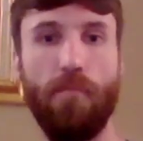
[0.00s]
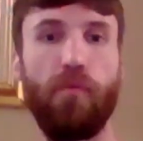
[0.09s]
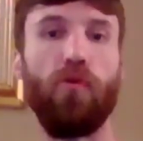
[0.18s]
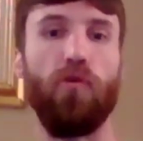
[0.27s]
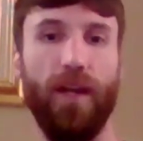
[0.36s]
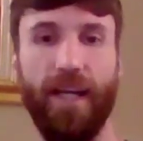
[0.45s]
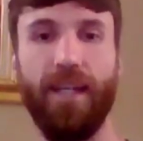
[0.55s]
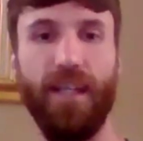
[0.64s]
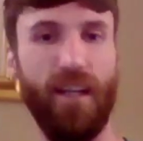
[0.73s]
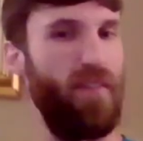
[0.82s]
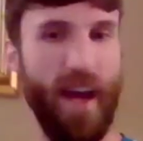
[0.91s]
pre
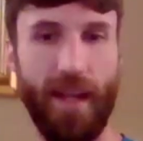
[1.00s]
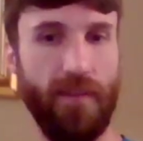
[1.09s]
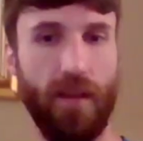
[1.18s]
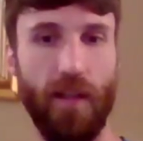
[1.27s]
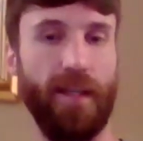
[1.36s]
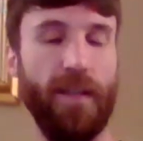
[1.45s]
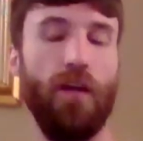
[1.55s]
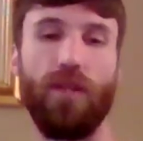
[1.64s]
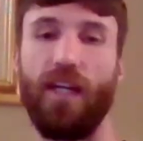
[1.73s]
the event, like, you know,